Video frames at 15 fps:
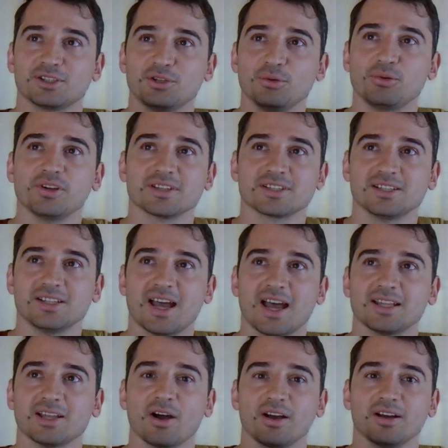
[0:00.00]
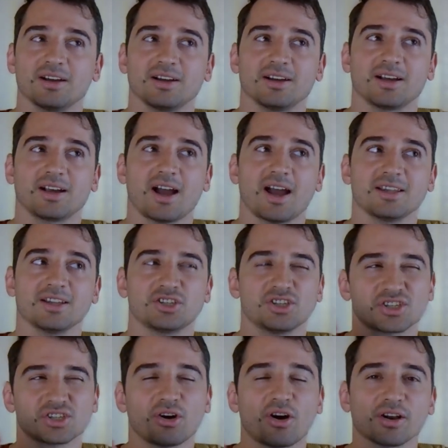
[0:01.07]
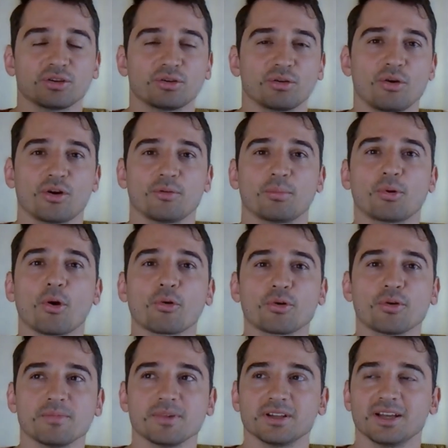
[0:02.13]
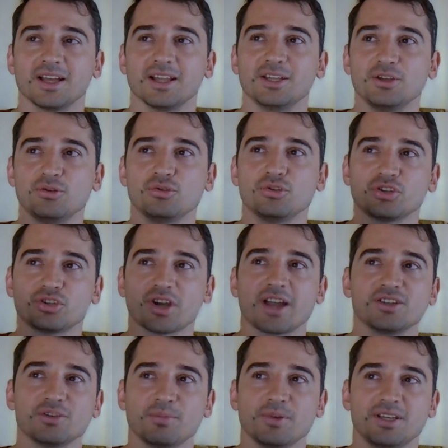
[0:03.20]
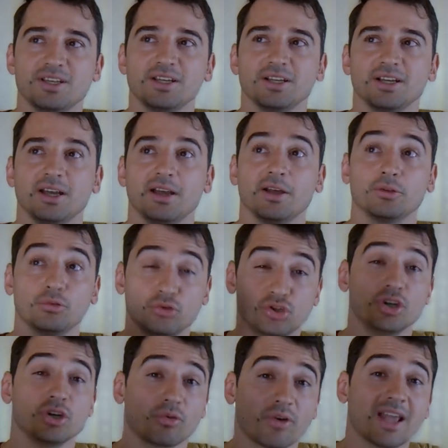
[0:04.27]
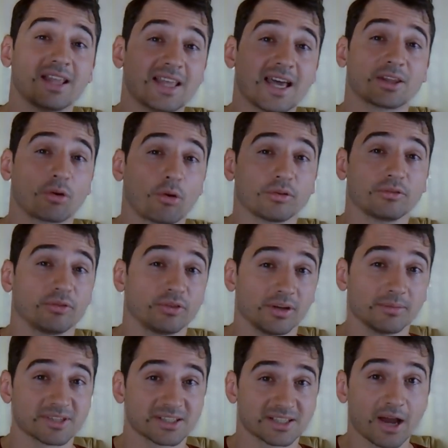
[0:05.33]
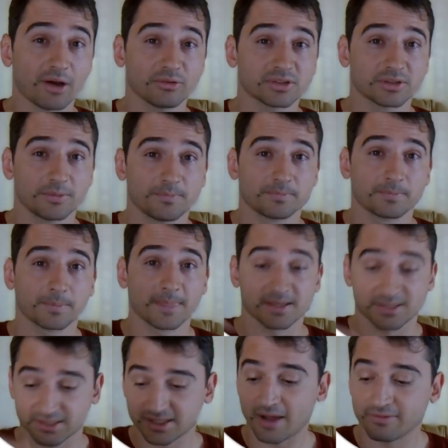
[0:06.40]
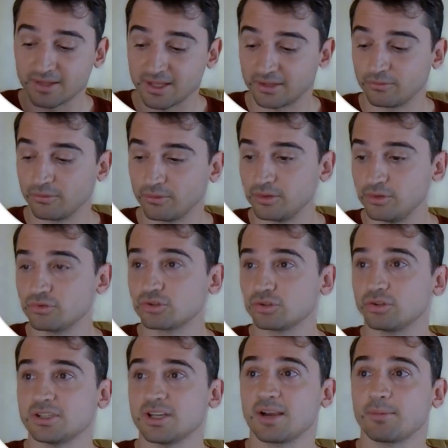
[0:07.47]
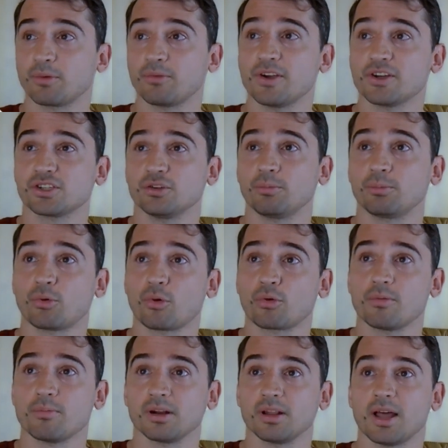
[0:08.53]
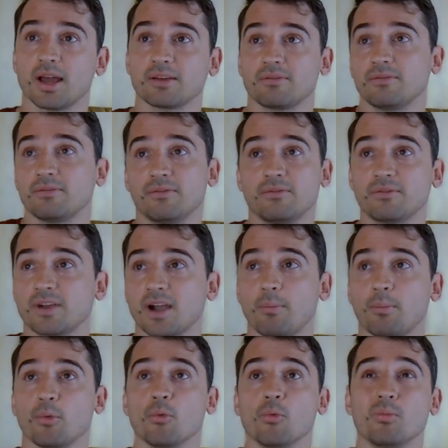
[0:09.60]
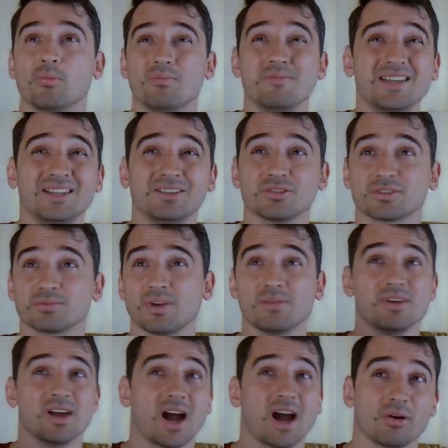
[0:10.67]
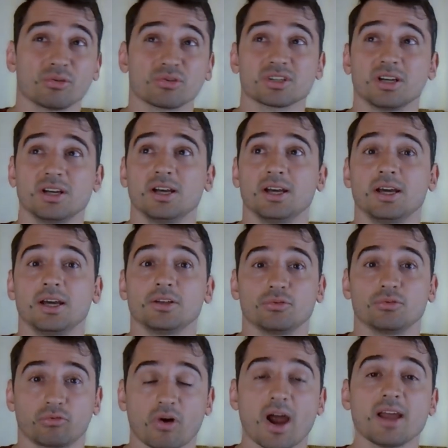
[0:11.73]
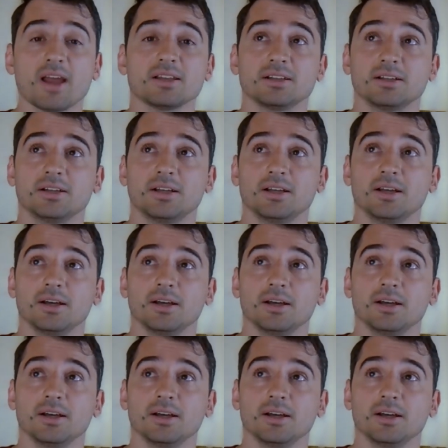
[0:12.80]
students that kind of just starting to learn programming, and they're using ChatGPT to generate that code for themselves, stuff that used to take professional programmer like a couple minutes, maybe hours to write.